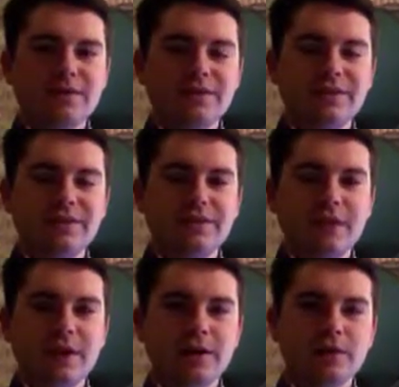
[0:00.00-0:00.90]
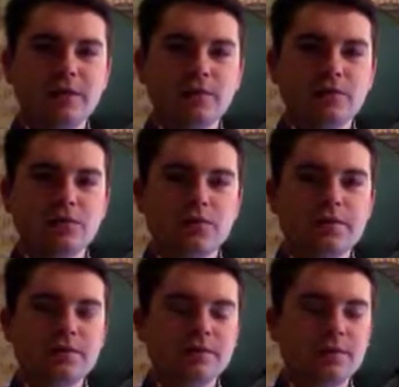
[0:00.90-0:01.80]
and this is my
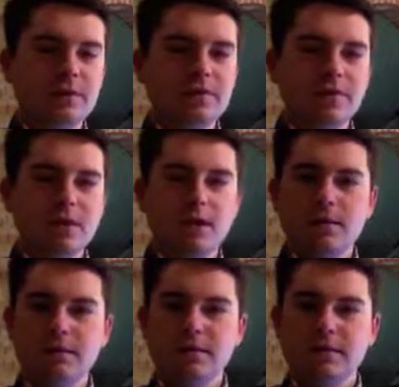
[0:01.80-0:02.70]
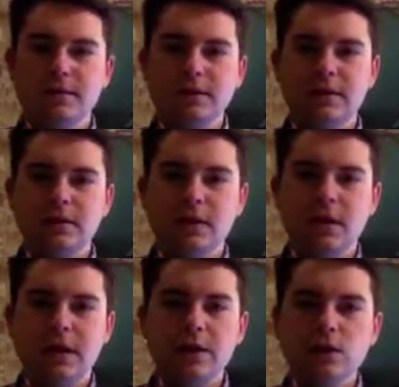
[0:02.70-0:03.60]
persuasive speech for Comm 1010
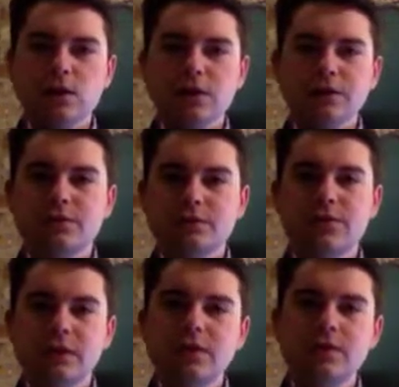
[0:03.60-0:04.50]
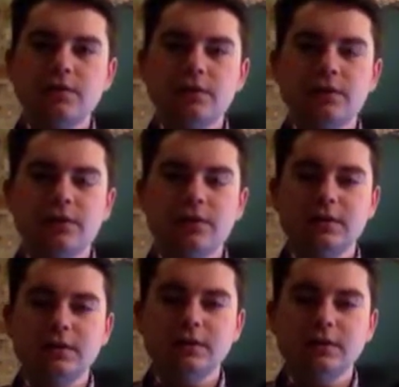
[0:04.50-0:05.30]
at Northwestern State University.